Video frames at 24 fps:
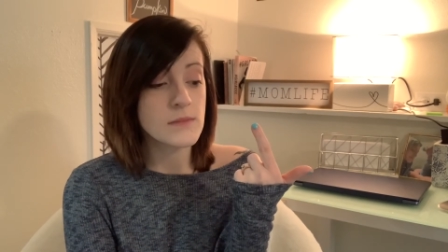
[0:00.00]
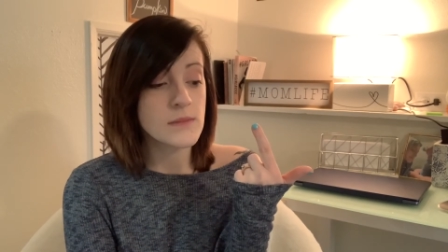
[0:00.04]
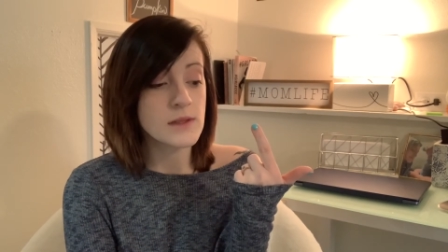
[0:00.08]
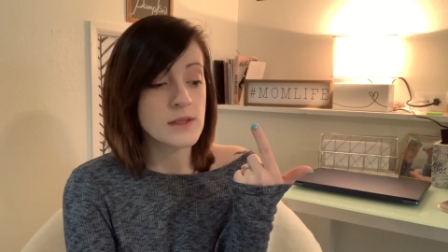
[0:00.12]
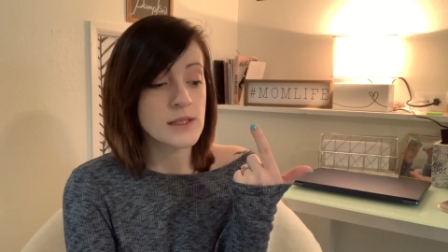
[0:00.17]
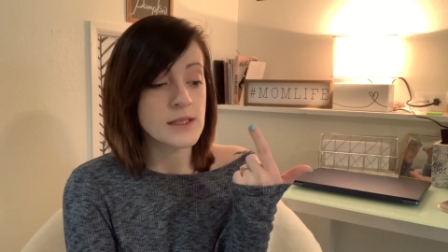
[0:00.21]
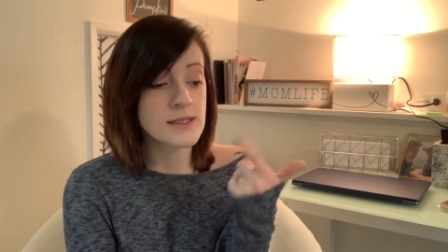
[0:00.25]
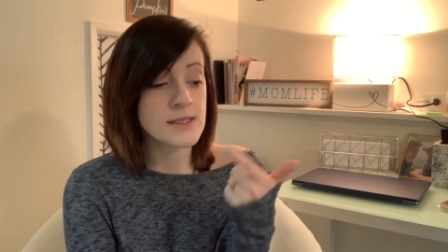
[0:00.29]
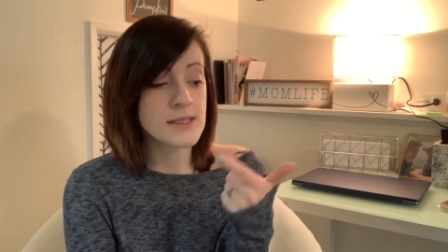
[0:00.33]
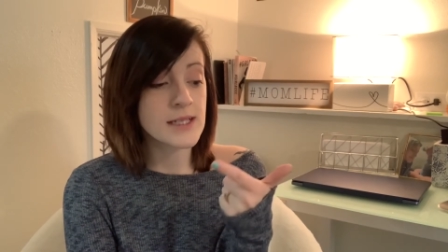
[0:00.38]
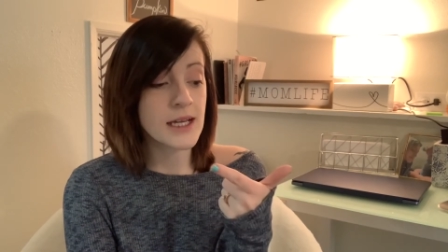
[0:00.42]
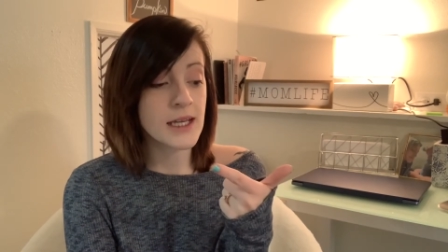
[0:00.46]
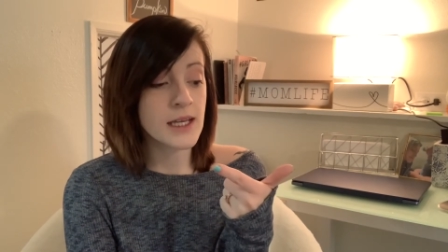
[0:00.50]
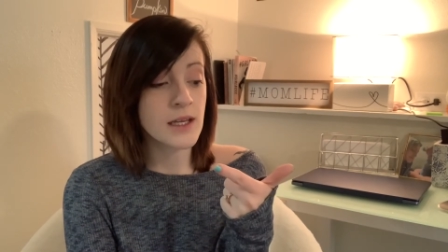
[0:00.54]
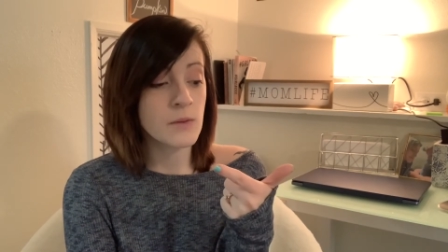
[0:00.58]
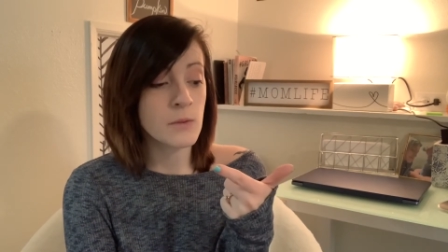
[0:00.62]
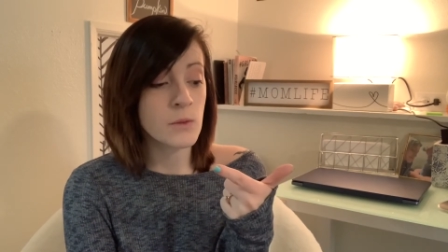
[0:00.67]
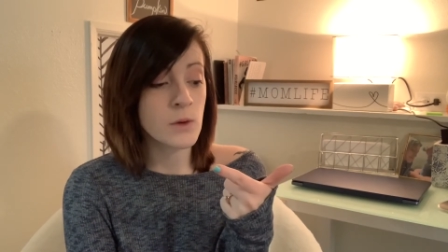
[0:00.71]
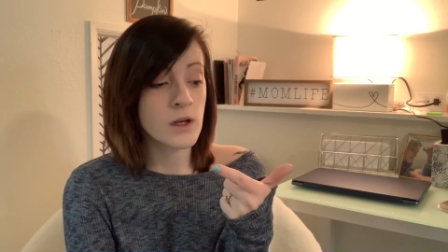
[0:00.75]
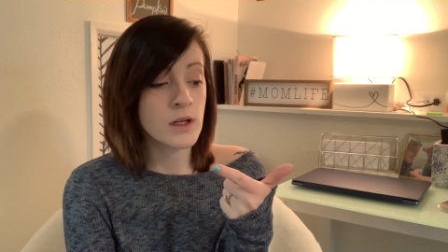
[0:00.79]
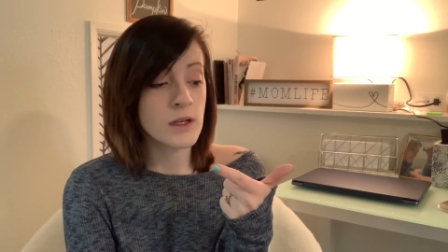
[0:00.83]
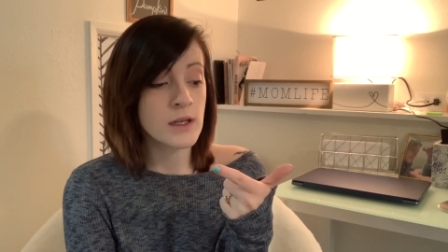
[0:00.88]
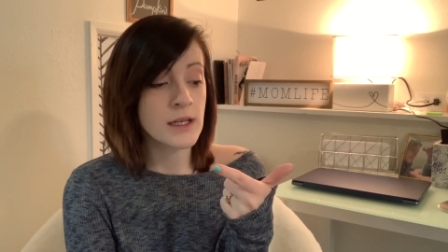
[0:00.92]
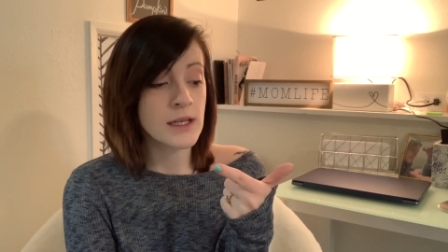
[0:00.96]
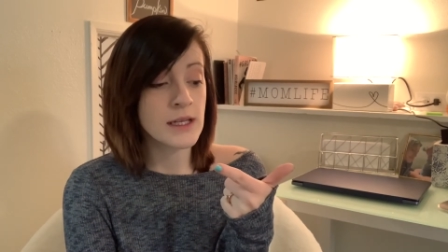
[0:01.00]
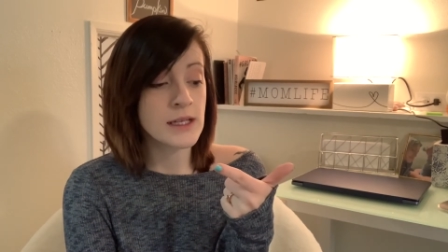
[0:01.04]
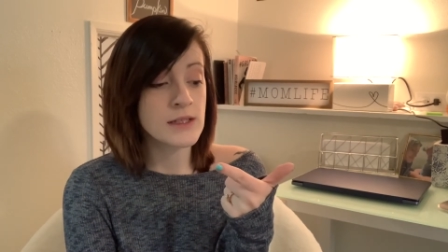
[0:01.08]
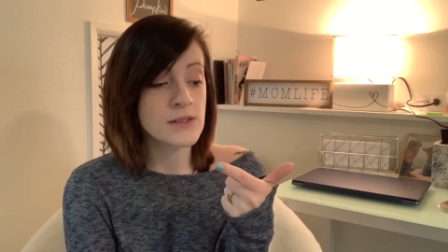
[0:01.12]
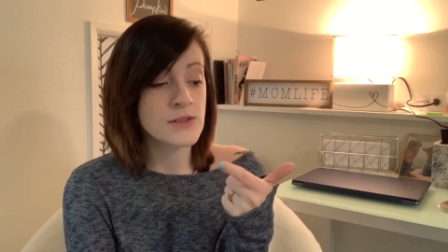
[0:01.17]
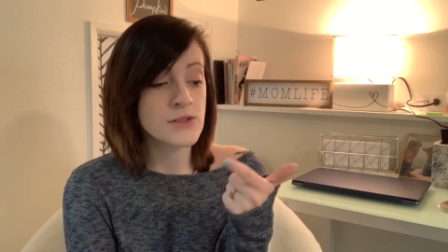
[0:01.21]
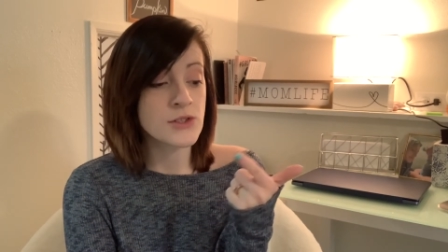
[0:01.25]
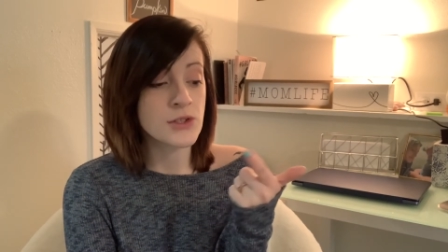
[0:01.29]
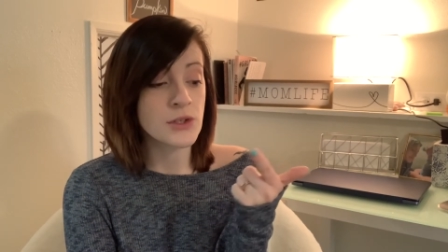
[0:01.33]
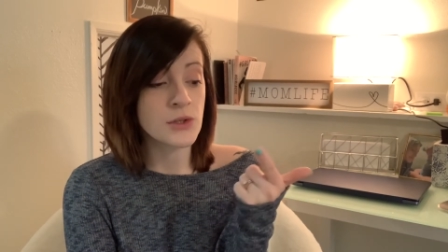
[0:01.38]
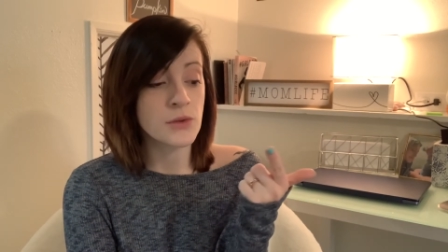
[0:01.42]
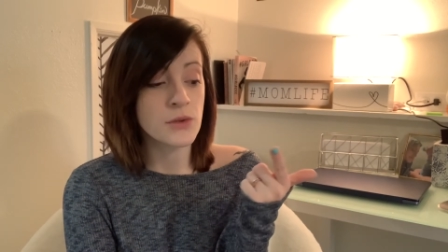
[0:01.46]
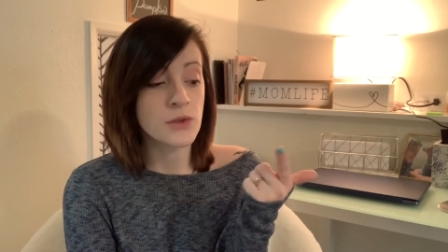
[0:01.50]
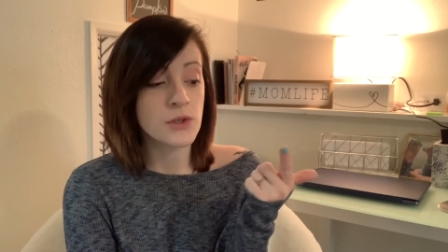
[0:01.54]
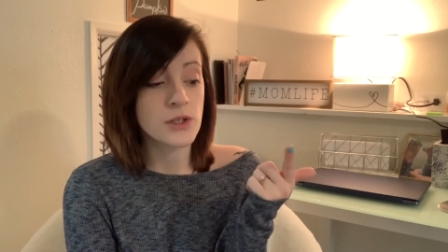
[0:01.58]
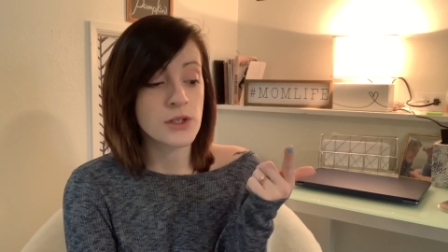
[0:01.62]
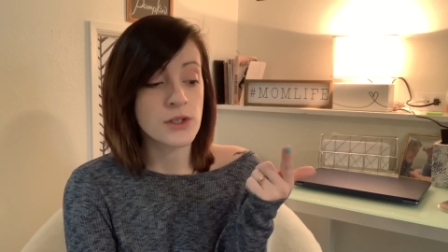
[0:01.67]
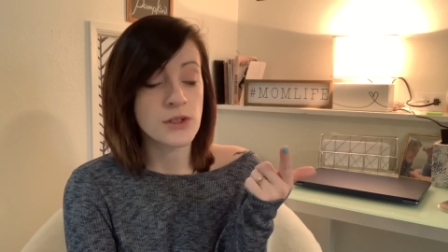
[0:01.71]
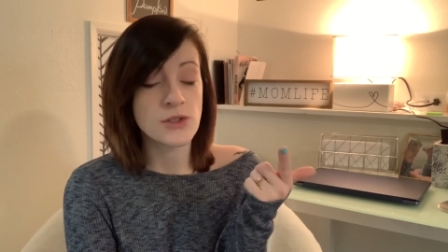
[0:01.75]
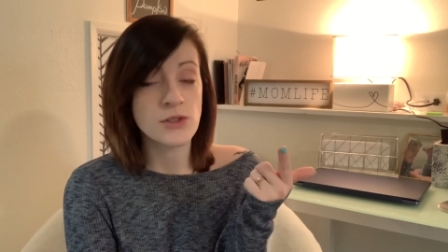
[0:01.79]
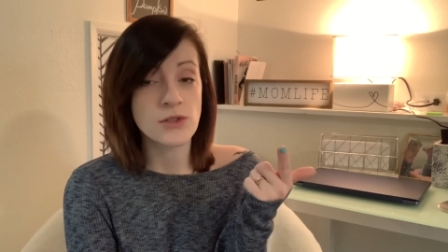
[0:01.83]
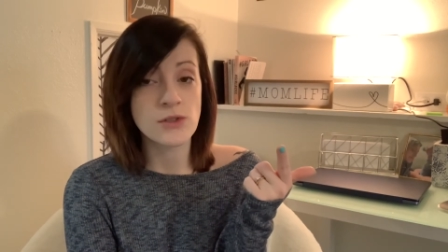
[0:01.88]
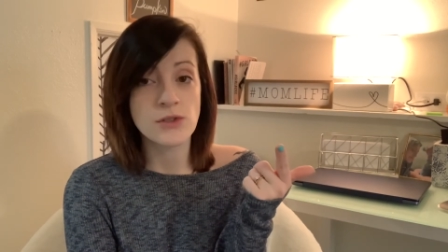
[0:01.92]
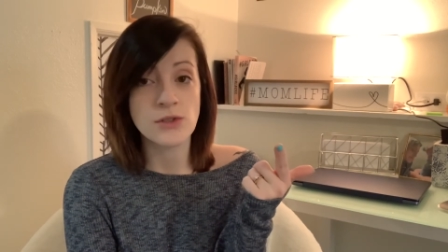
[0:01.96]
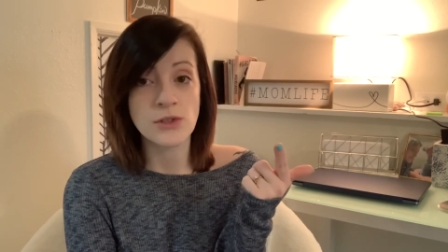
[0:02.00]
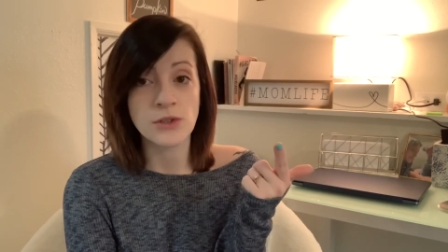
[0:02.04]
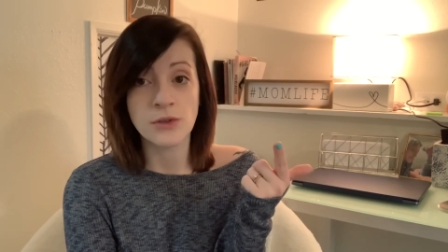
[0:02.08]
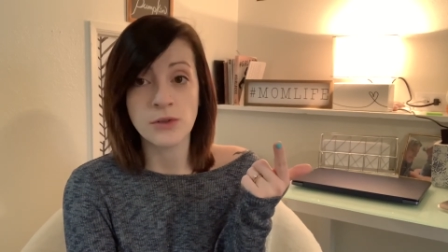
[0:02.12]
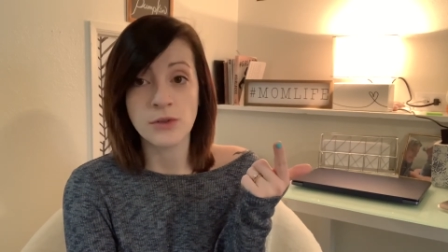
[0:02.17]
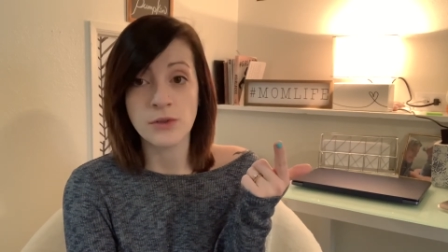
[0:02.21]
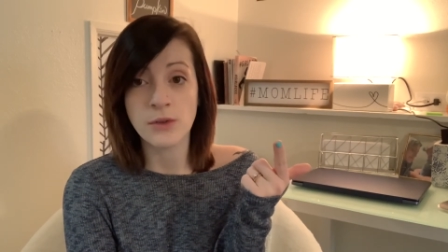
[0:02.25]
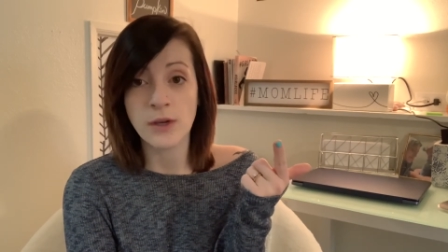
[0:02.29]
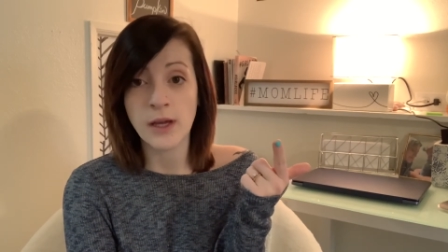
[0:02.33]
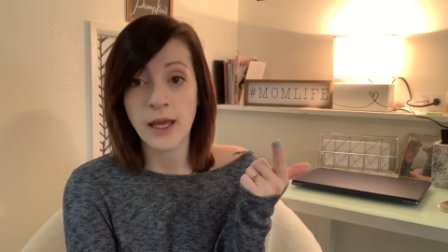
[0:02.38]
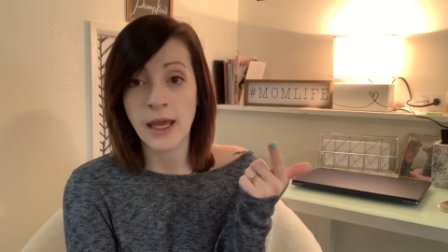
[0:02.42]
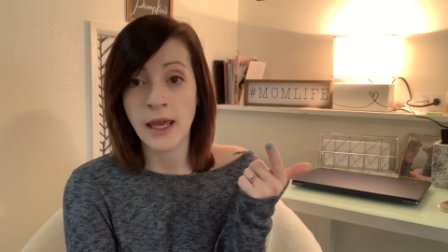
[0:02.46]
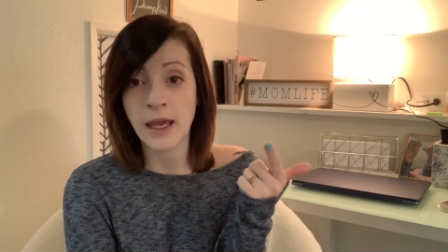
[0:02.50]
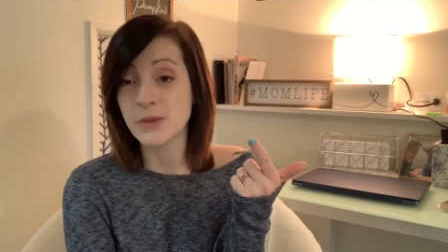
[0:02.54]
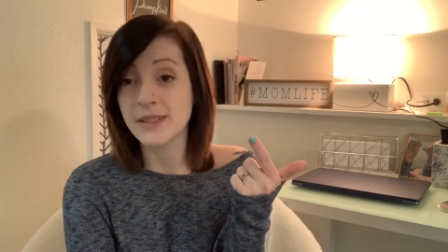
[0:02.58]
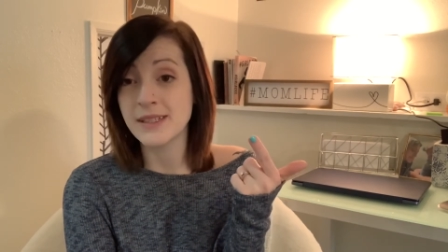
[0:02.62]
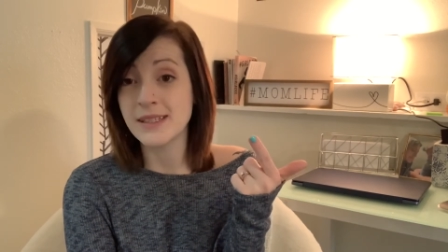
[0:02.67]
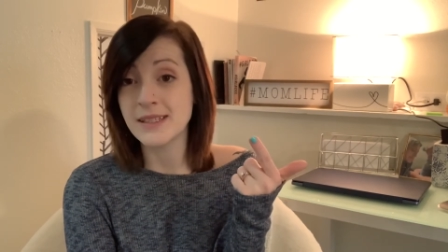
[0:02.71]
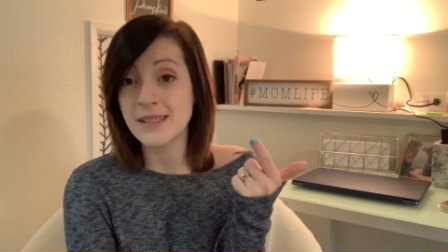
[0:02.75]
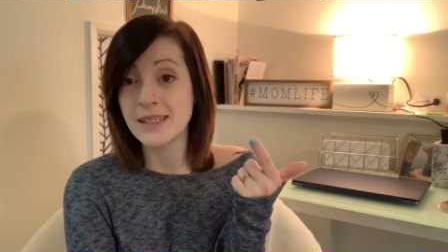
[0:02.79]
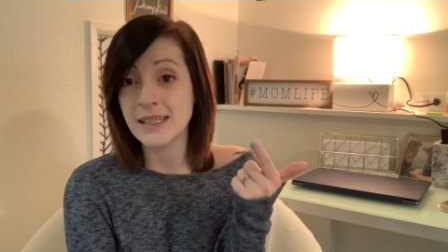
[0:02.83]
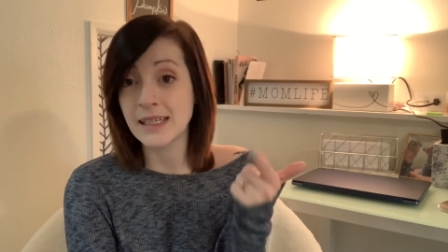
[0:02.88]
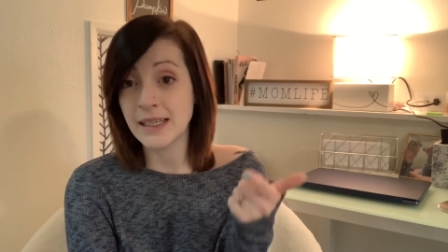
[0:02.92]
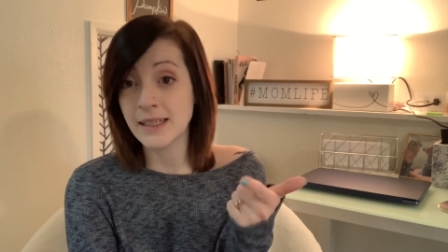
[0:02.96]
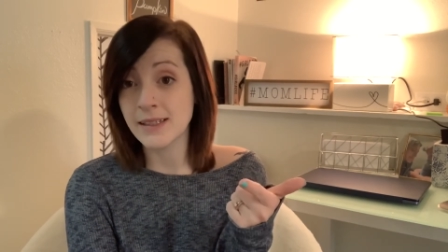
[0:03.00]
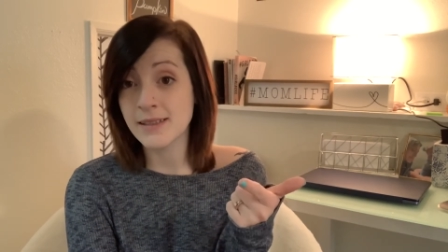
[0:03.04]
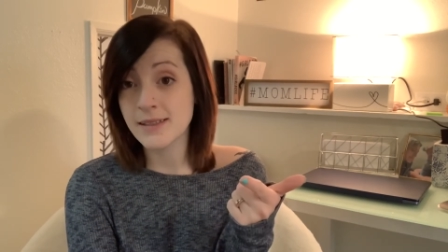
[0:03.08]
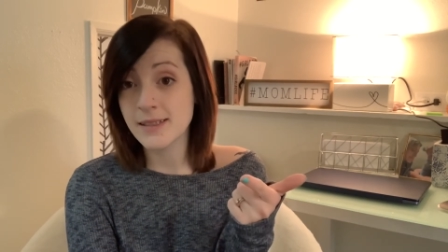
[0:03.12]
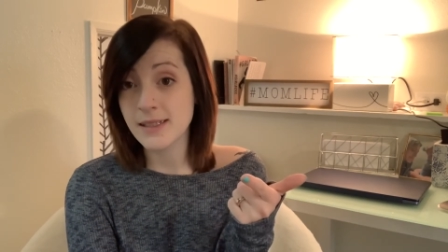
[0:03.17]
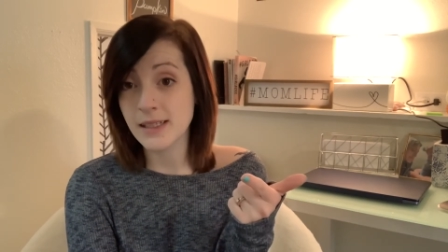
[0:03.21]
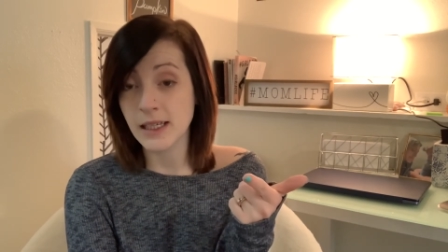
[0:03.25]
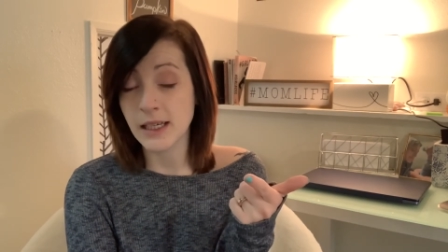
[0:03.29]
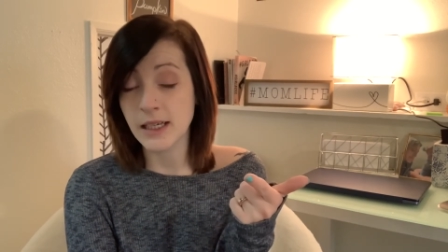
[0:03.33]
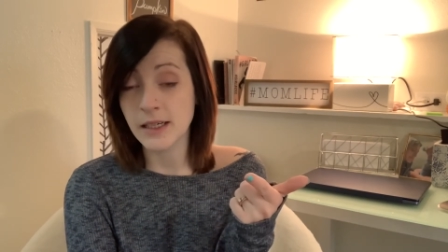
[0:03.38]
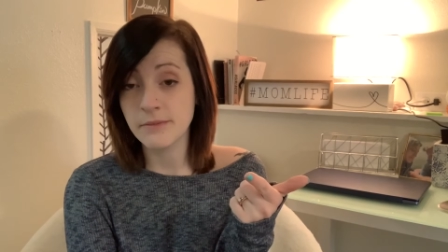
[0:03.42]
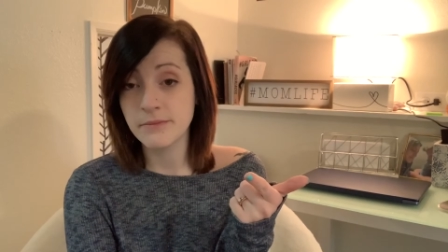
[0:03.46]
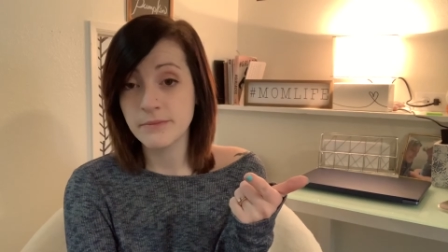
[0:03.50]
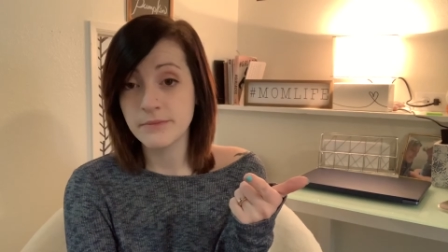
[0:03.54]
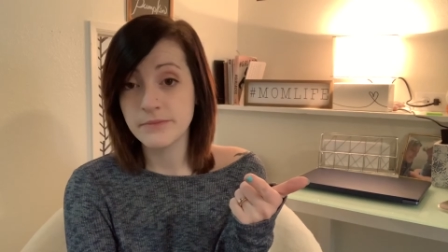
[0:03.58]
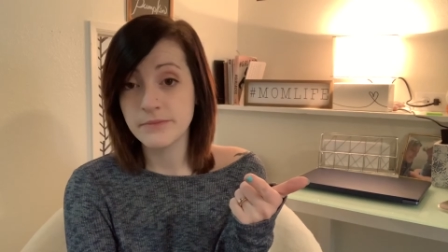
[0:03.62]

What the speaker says: The second one is you could do a DNC,